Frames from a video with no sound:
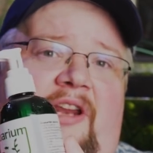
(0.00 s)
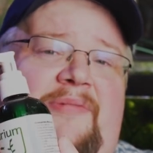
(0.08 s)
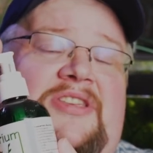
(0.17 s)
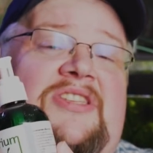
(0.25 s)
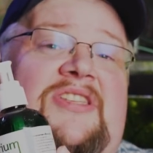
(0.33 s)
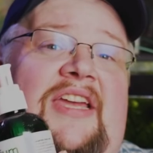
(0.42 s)
to be
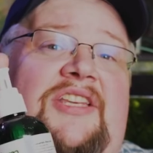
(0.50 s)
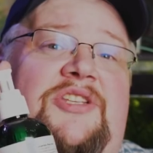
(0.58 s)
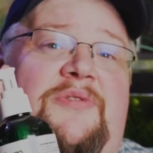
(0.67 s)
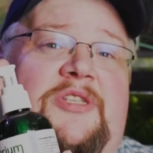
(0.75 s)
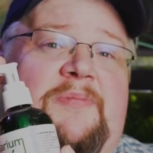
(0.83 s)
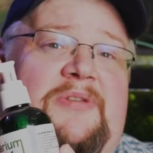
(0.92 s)
set
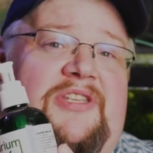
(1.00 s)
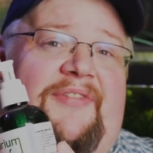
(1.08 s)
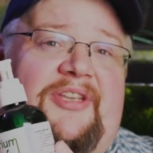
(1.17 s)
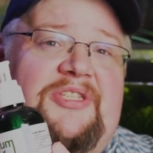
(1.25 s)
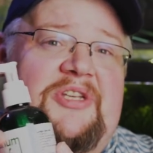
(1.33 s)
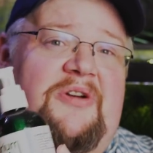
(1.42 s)
to a
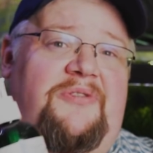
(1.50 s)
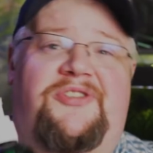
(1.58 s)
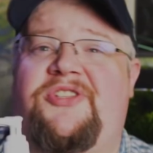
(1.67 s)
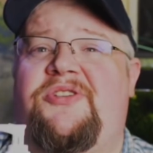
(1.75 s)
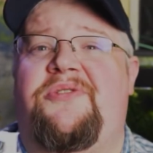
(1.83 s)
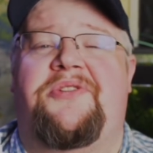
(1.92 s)
specific
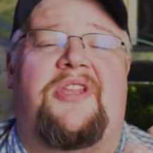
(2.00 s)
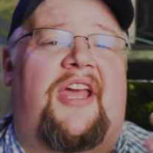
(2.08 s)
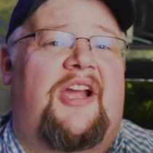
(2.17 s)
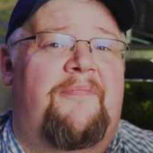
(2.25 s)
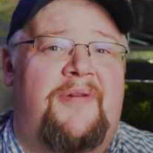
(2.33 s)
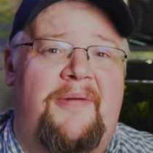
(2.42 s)
dose. It's usually
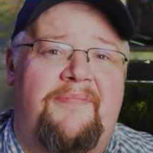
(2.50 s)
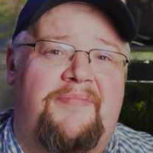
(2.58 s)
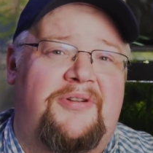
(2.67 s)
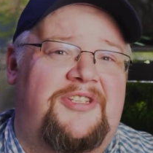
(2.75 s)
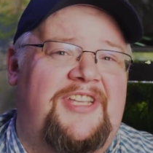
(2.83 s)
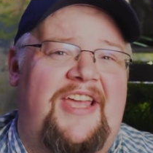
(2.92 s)
like a pump
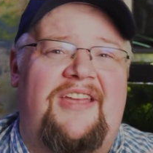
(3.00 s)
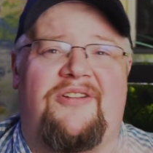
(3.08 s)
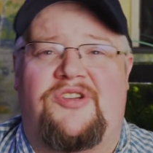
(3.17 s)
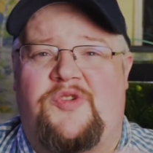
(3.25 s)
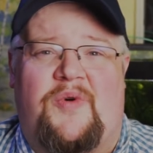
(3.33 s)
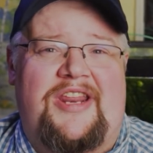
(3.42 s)
per 10 or
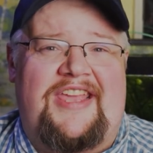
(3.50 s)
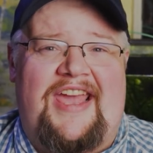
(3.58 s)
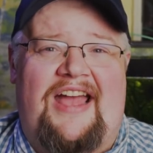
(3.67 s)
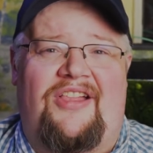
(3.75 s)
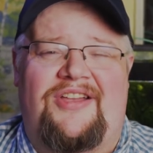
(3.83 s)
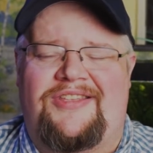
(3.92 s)
20
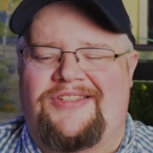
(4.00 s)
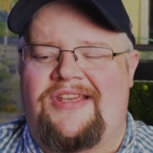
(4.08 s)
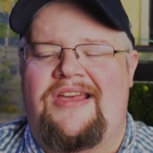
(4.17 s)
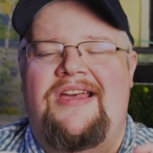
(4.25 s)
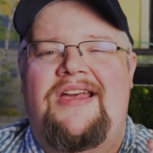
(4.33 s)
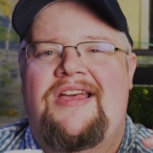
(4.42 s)
gallons,
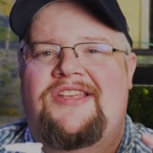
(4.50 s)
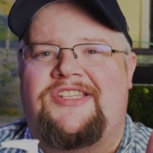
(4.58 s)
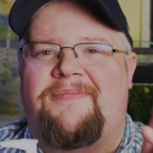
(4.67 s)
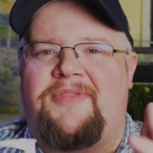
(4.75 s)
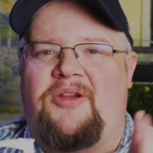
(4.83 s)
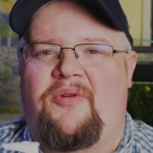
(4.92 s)

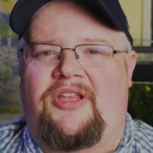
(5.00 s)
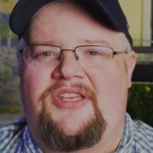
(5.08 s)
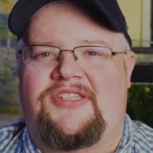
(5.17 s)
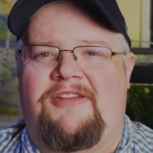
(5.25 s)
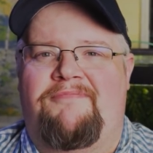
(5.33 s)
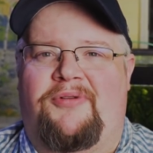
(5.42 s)
something really
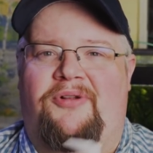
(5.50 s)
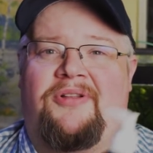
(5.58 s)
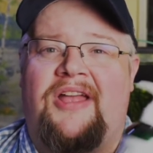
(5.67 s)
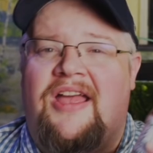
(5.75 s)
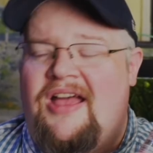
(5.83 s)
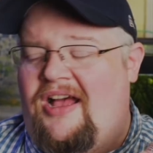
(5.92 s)
simple.
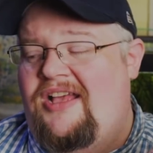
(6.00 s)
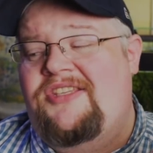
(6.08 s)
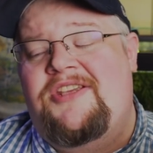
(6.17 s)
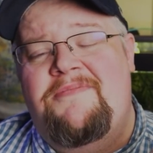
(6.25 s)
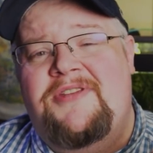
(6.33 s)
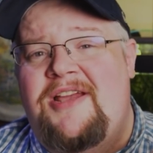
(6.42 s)

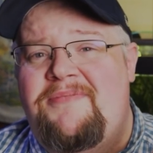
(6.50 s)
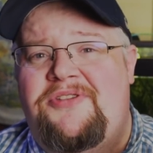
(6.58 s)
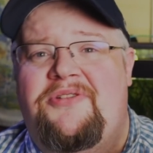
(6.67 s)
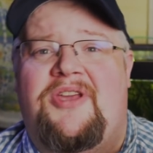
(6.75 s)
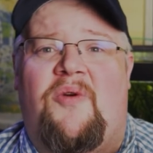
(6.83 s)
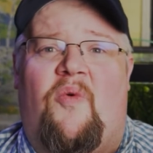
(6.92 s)
Sometimes
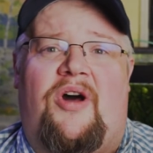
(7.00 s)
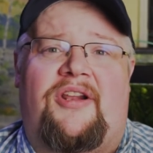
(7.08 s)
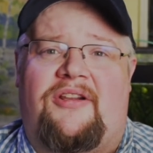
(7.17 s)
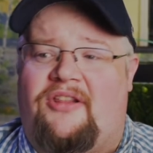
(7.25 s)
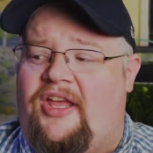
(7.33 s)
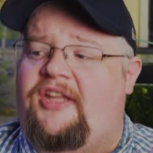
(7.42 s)
you'll get
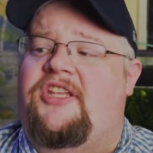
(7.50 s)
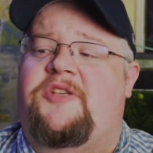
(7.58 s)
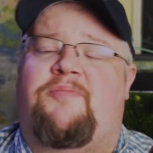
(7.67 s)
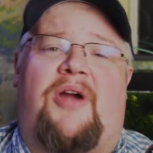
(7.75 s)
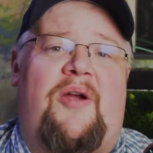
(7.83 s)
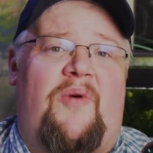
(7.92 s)
one like this
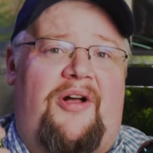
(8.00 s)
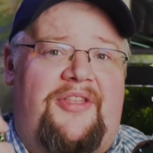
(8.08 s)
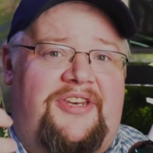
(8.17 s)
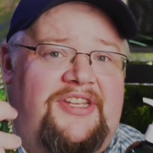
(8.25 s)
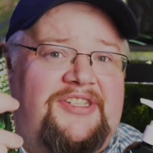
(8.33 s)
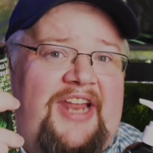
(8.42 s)
Brightwell
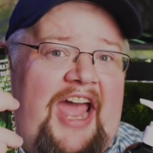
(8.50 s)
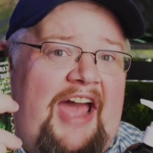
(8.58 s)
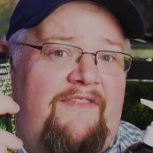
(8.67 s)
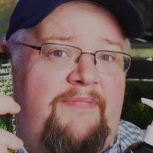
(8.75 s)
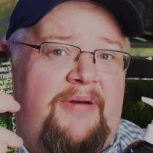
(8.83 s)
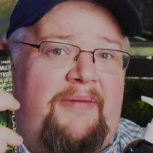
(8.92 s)
that doesn't
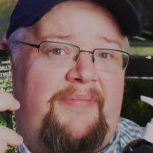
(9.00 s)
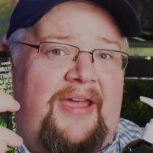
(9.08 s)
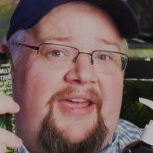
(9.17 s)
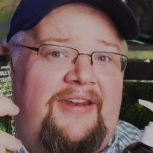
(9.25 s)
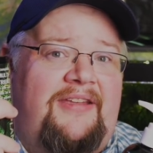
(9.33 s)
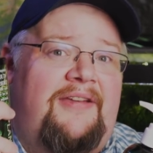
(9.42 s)
have a pump
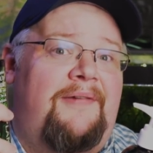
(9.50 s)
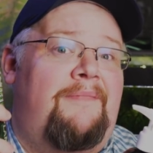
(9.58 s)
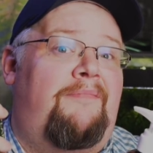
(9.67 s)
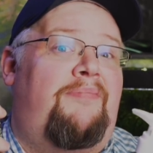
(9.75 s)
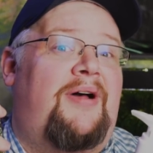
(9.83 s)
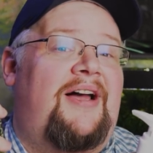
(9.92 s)
head,
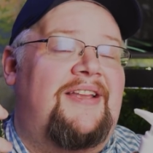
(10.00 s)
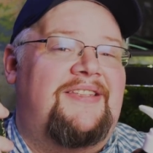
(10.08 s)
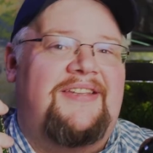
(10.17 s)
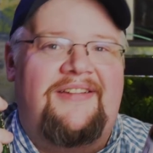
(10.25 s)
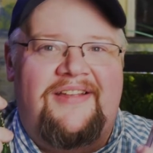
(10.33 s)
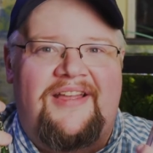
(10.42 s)

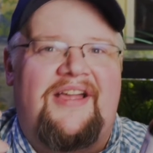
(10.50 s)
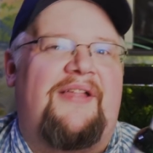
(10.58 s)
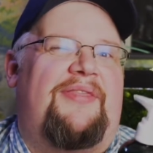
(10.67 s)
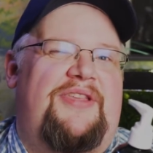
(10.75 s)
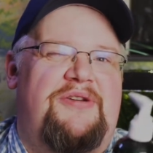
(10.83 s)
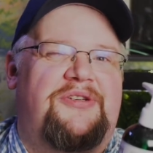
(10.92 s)
but
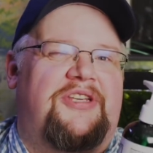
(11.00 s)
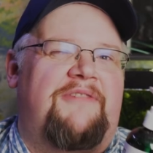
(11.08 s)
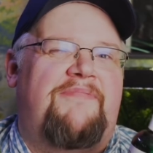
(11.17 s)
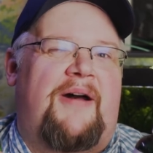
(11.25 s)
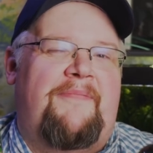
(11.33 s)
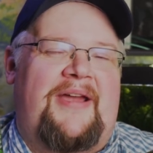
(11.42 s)
usually
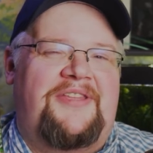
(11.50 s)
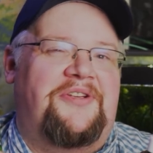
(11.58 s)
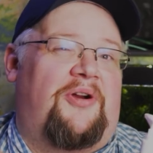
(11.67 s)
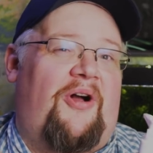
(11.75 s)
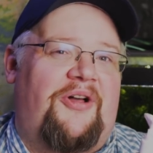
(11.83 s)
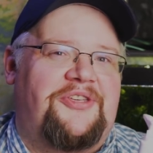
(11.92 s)
pump heads
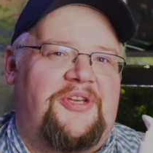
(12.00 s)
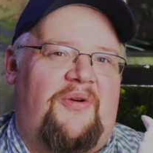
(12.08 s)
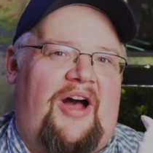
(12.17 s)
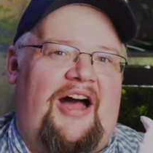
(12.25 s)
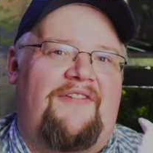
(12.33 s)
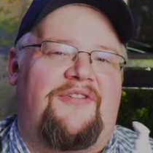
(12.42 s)
are also
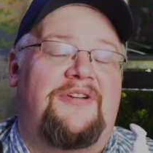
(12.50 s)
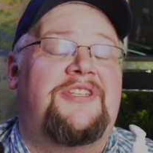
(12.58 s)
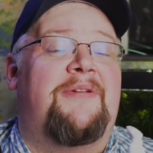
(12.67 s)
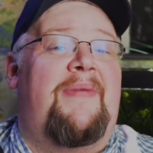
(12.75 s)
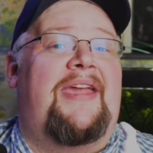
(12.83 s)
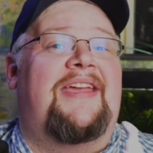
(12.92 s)
offered
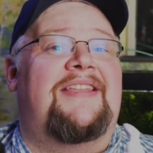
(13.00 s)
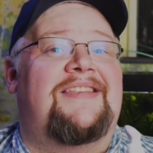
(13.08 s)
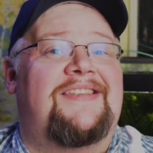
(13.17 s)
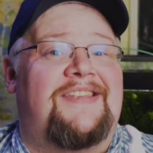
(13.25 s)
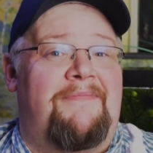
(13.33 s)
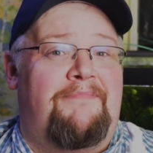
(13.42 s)
to make it
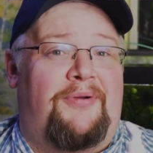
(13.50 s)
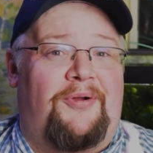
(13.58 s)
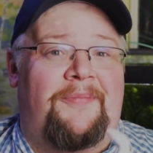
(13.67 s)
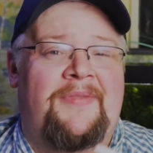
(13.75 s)
simple.